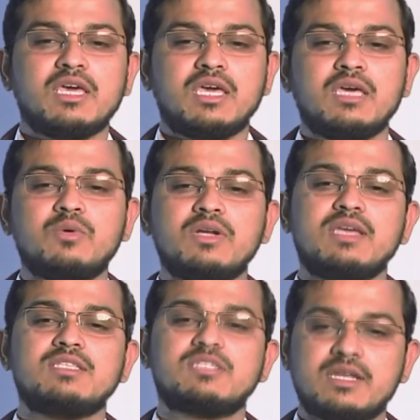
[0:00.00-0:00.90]
he would
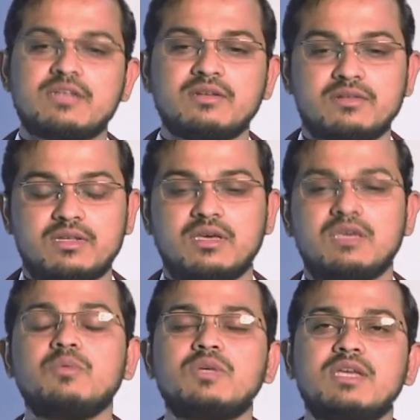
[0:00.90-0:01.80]

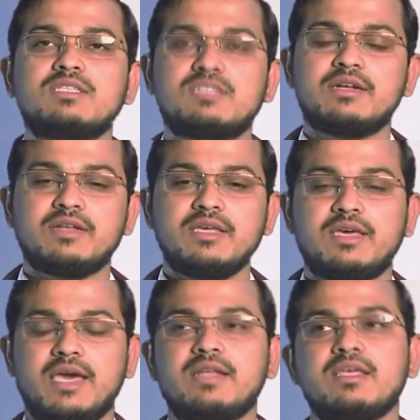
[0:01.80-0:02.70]
instantly
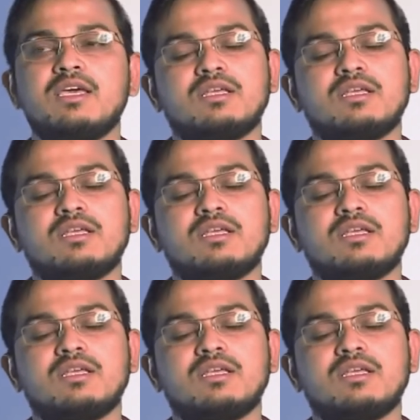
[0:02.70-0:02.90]
get